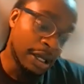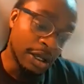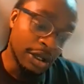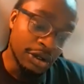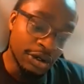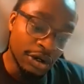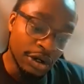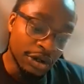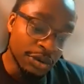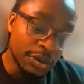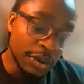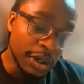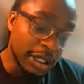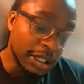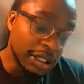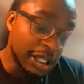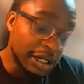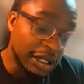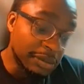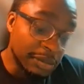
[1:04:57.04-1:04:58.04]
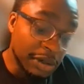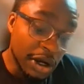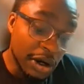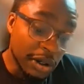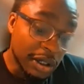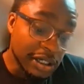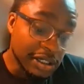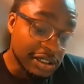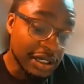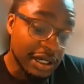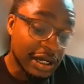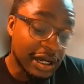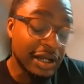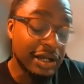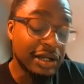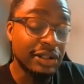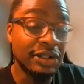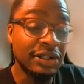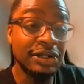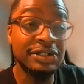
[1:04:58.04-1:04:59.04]
you know, you want to let them know because it kind
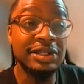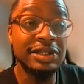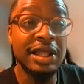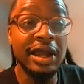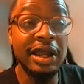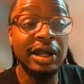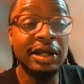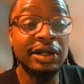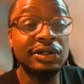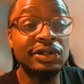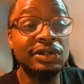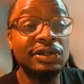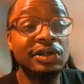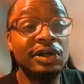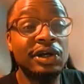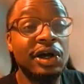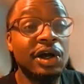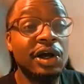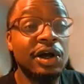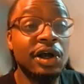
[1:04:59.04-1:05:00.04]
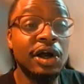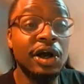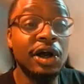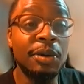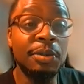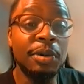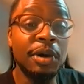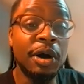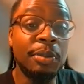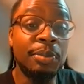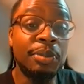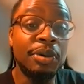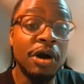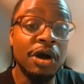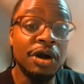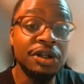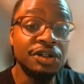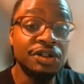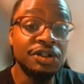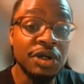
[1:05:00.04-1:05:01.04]
of looks like a
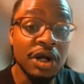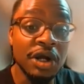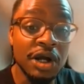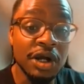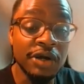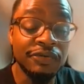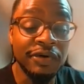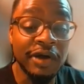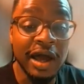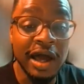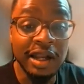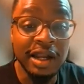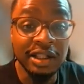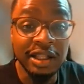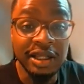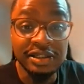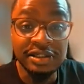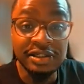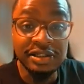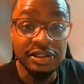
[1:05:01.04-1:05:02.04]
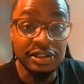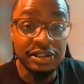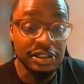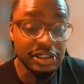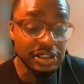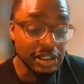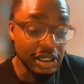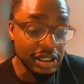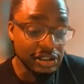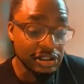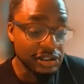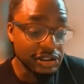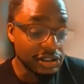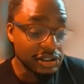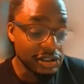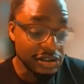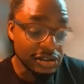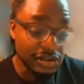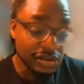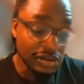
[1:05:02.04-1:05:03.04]
party drug for adolescents or
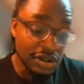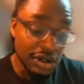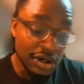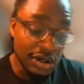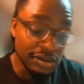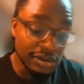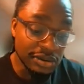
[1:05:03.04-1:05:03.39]
teenagers. You know,